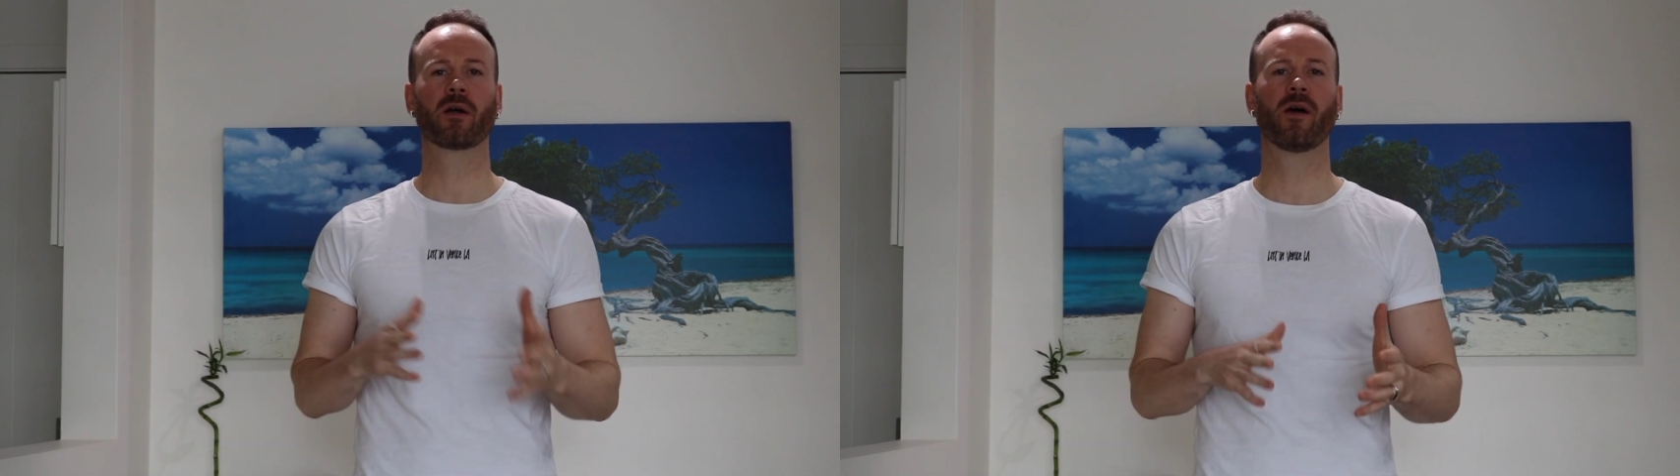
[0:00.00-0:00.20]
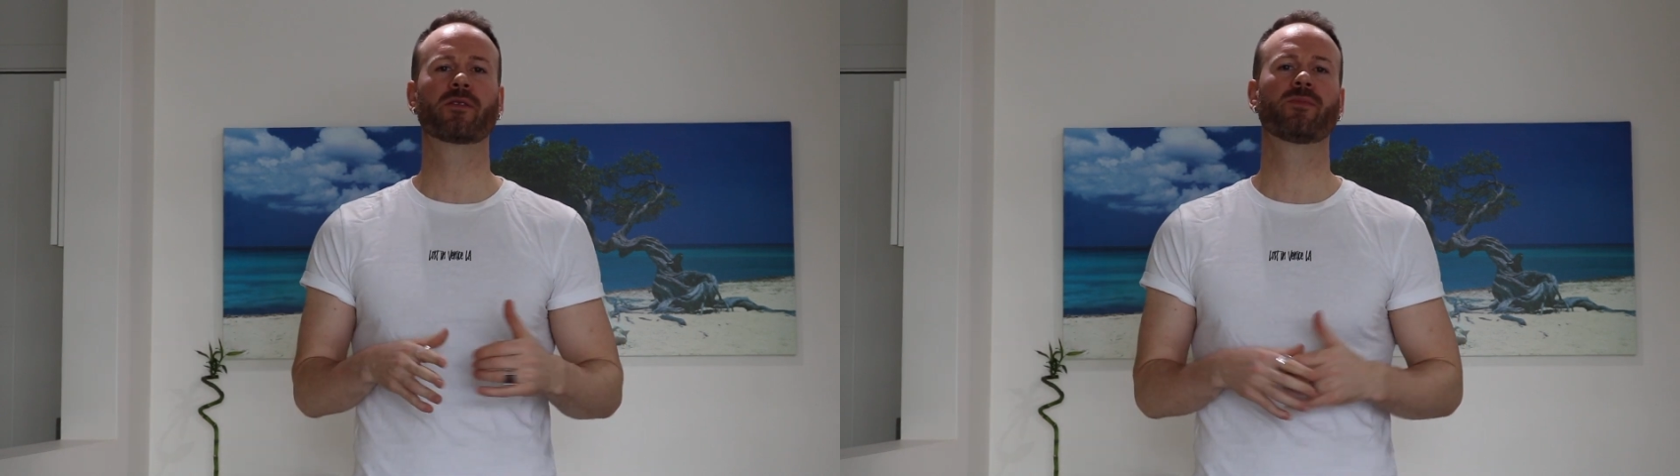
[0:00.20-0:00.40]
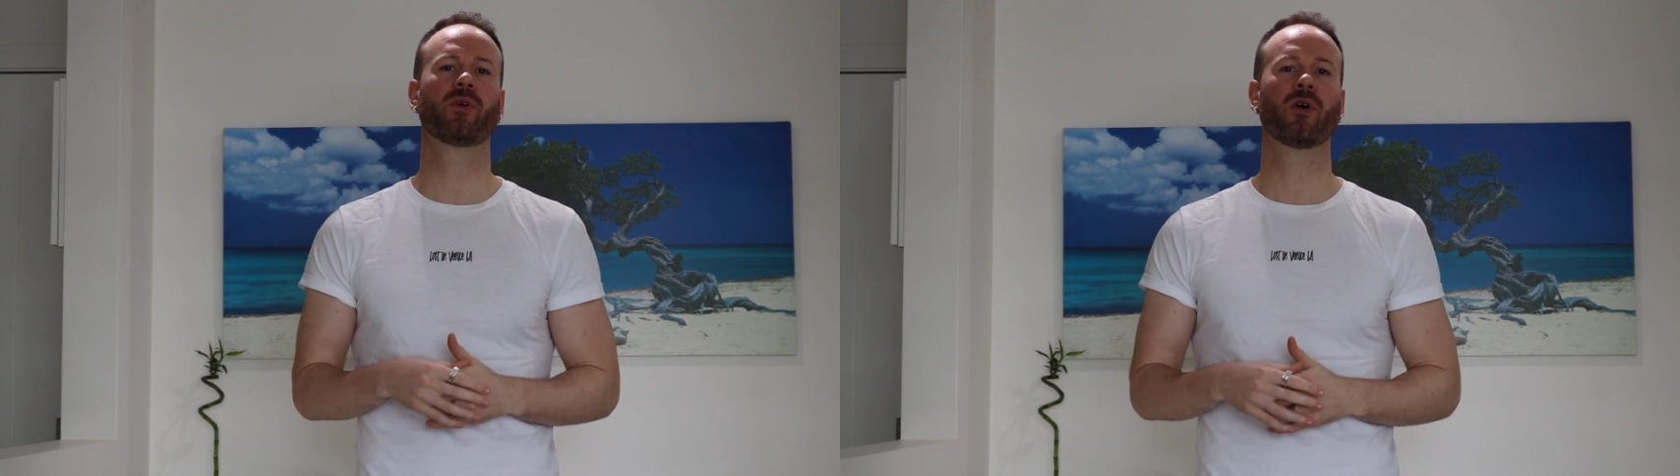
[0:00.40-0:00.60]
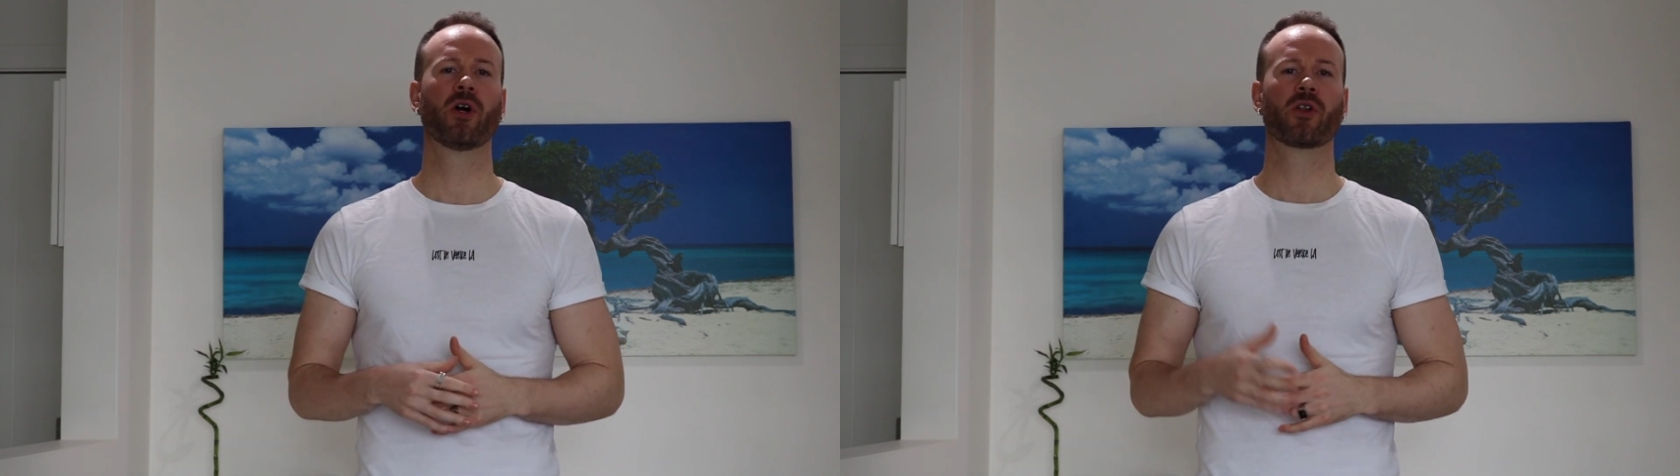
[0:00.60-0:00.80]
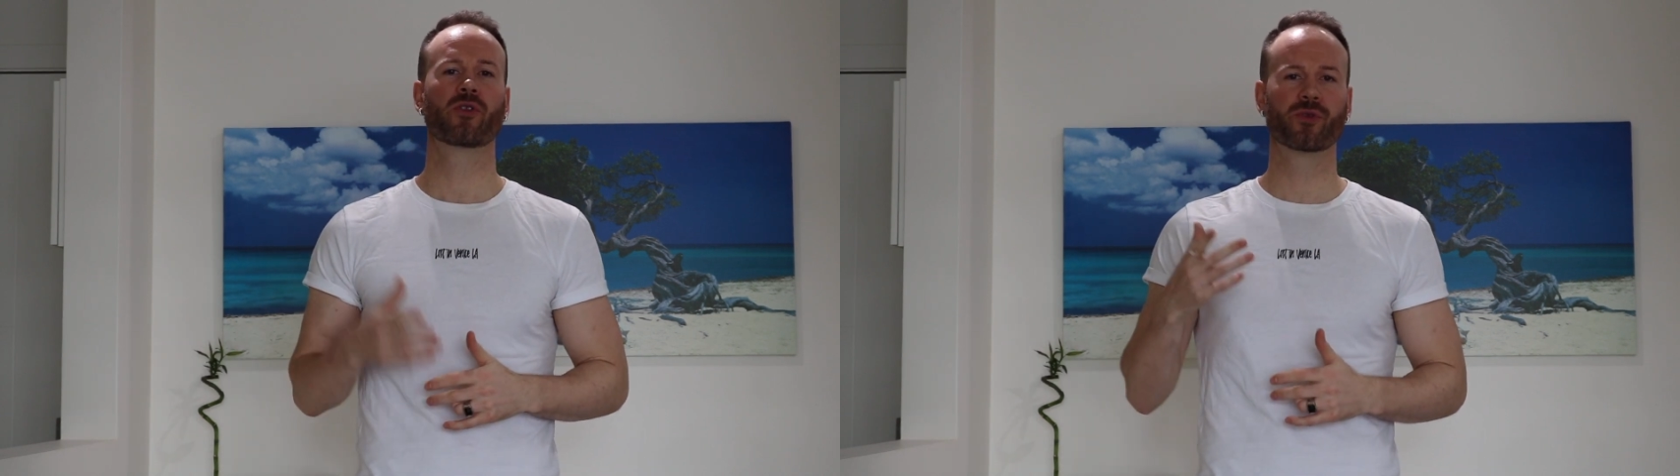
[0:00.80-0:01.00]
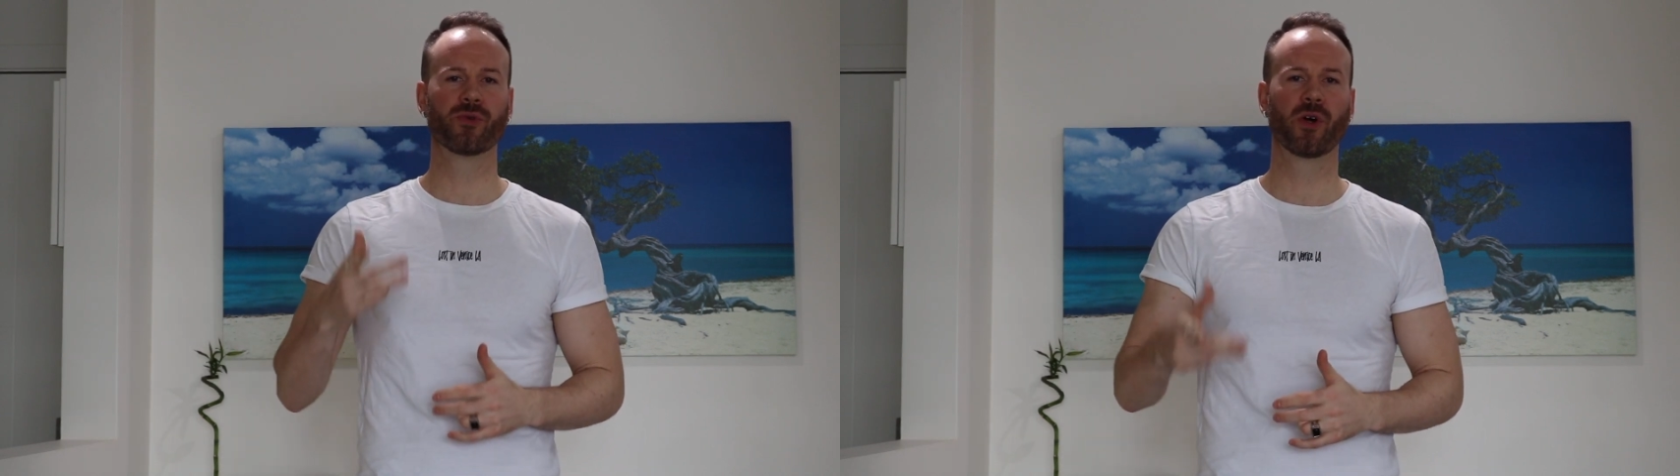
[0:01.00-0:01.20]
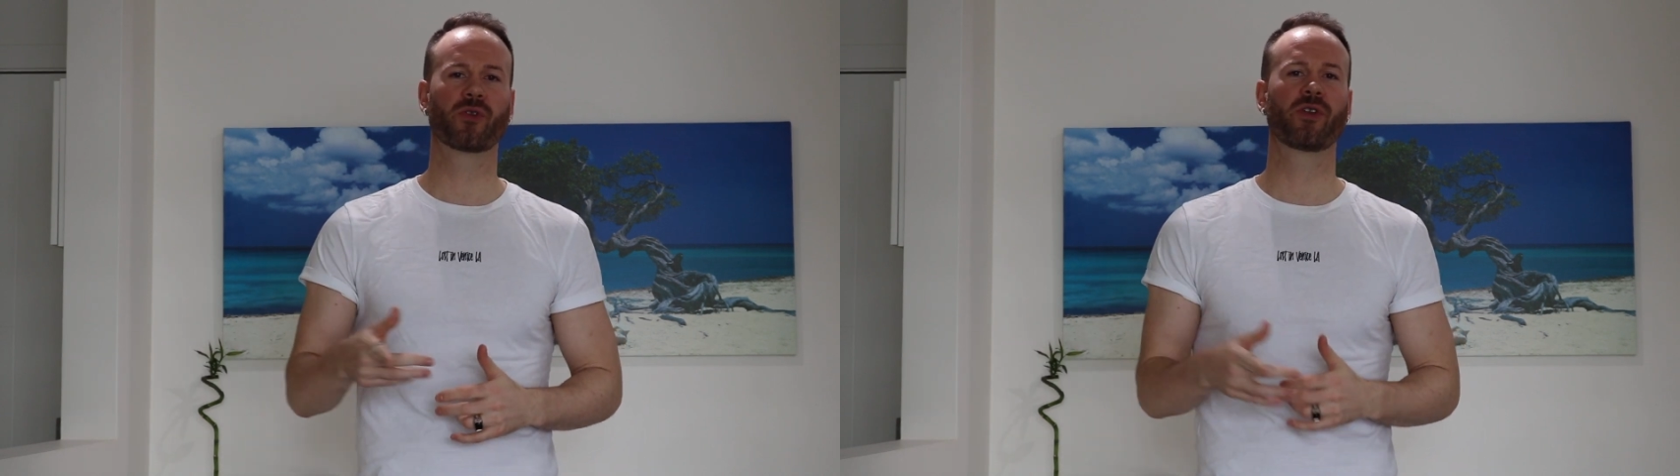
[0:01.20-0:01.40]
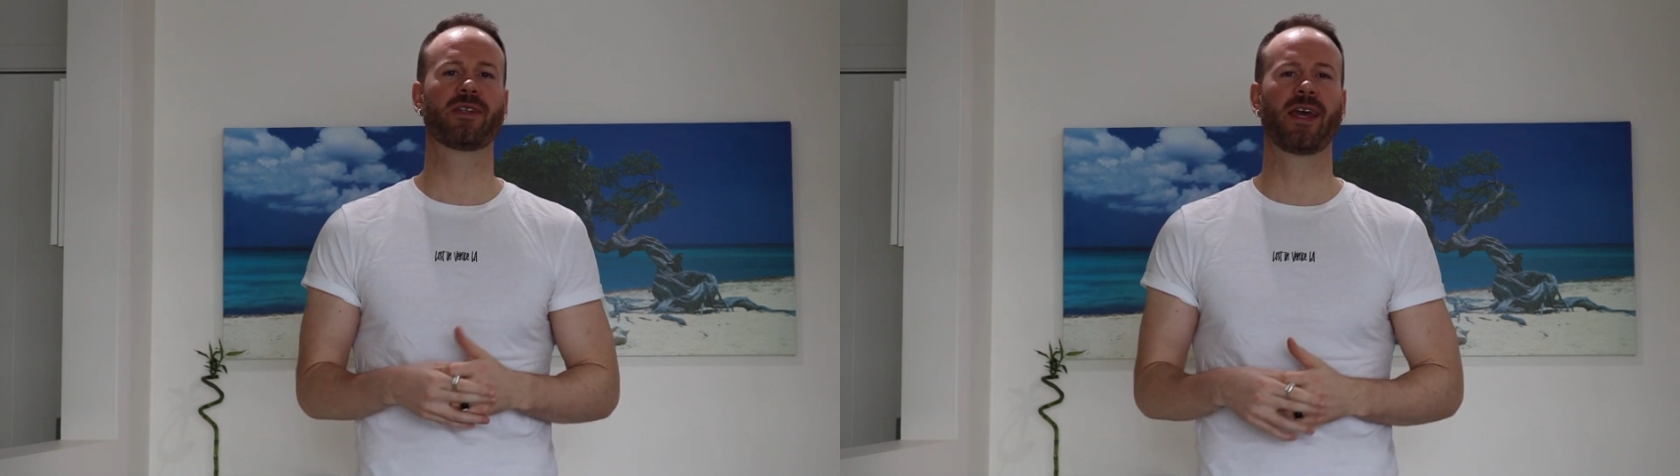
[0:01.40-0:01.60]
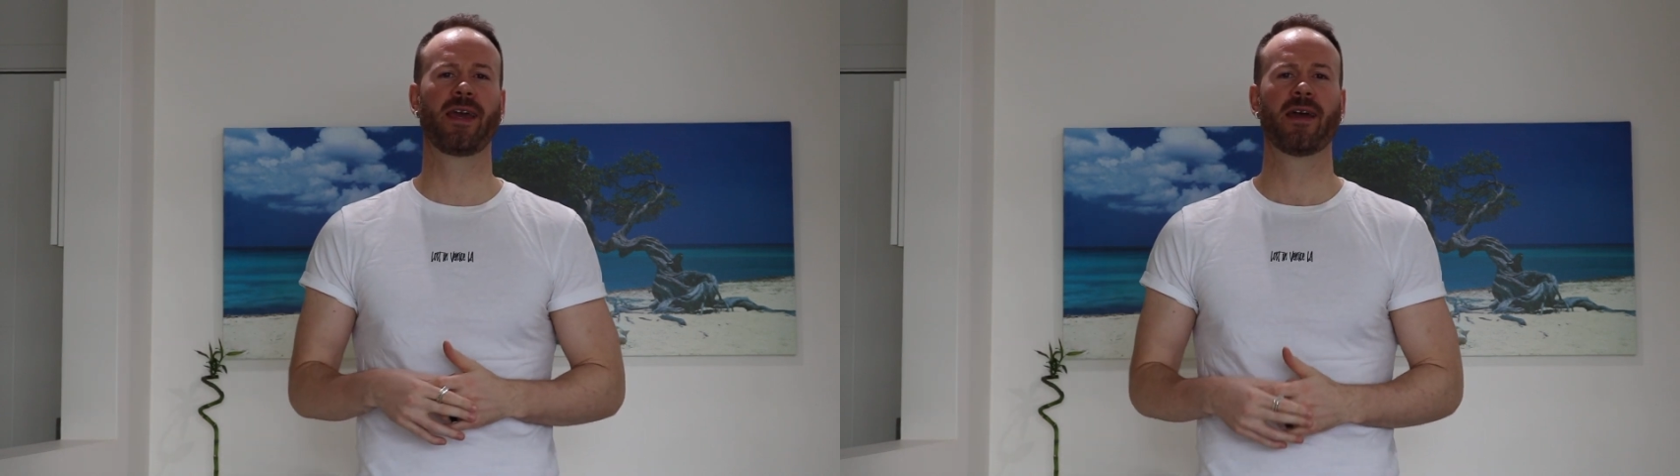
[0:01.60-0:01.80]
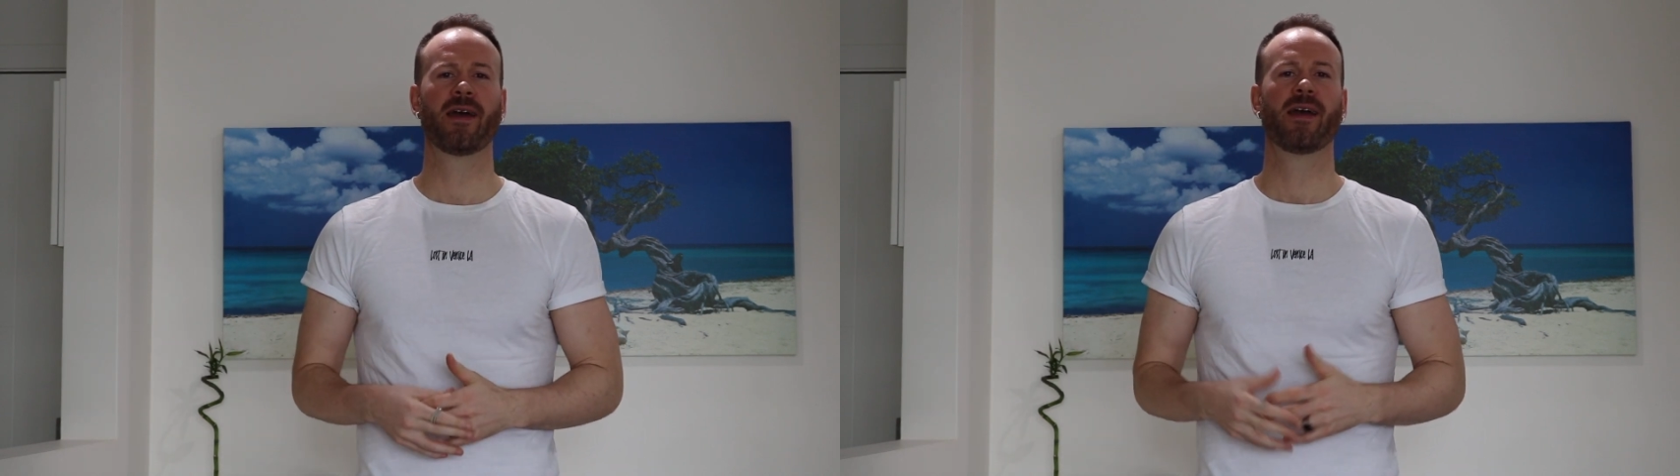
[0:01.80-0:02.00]
comfortable throughout the
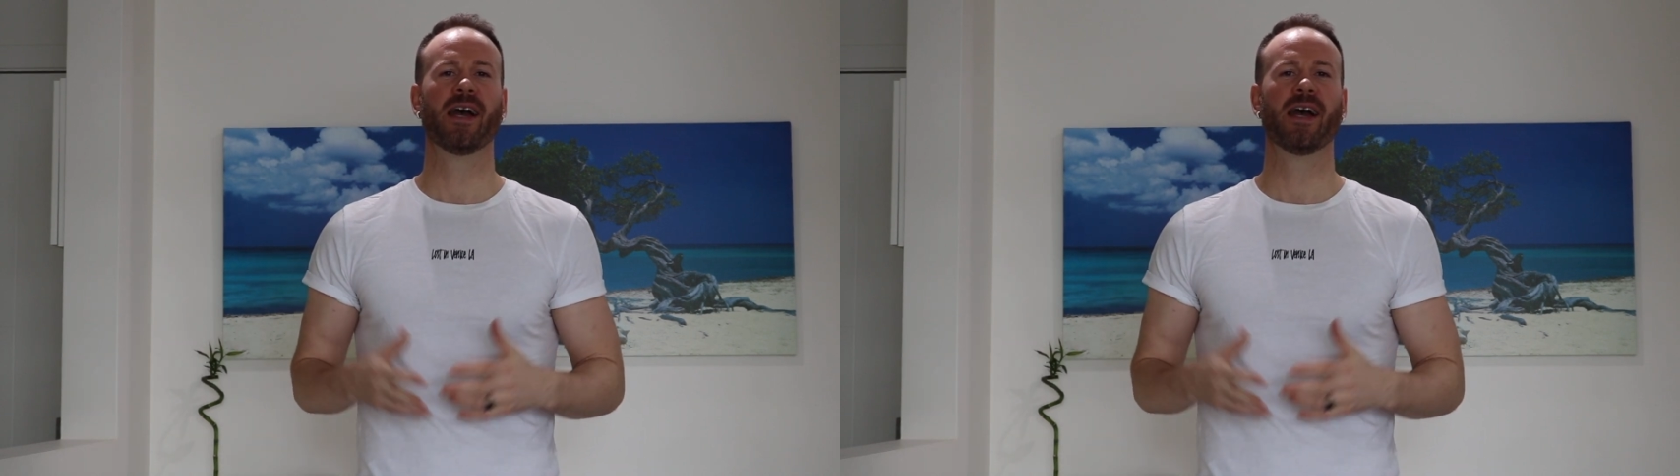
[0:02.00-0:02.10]
day.